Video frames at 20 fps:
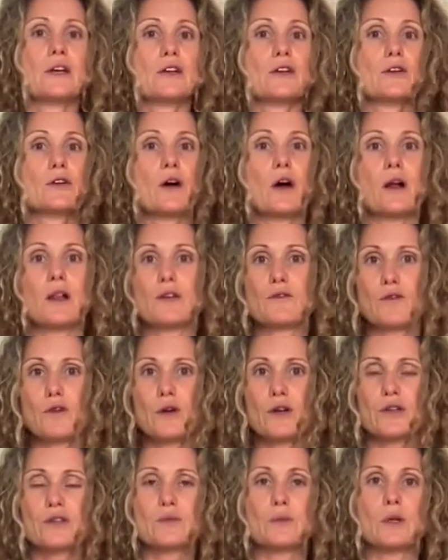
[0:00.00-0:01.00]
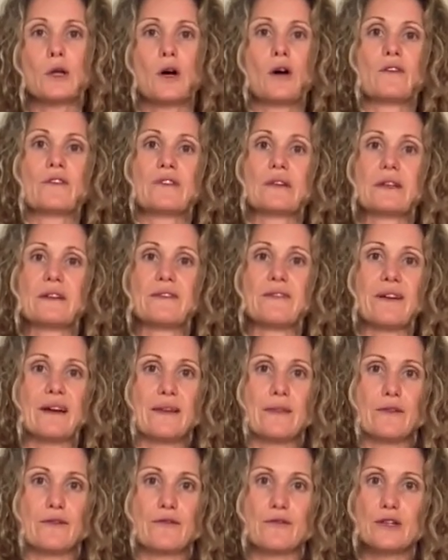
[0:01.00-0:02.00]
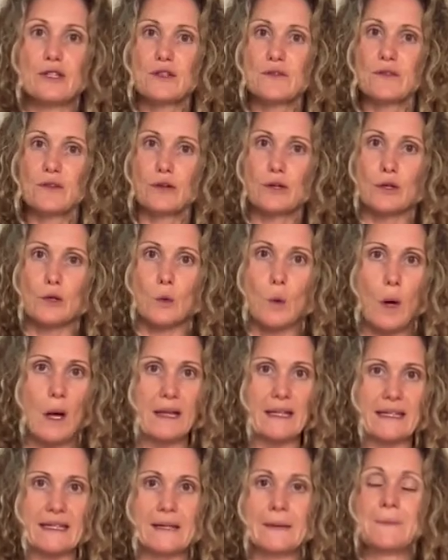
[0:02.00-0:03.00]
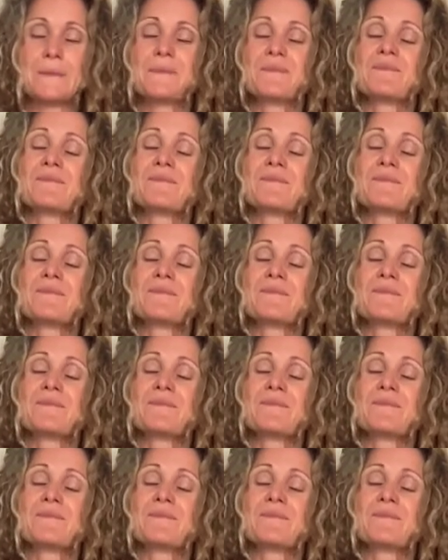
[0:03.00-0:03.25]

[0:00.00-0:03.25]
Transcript: Your olive oils will all solidify in the fridge if they're good quality,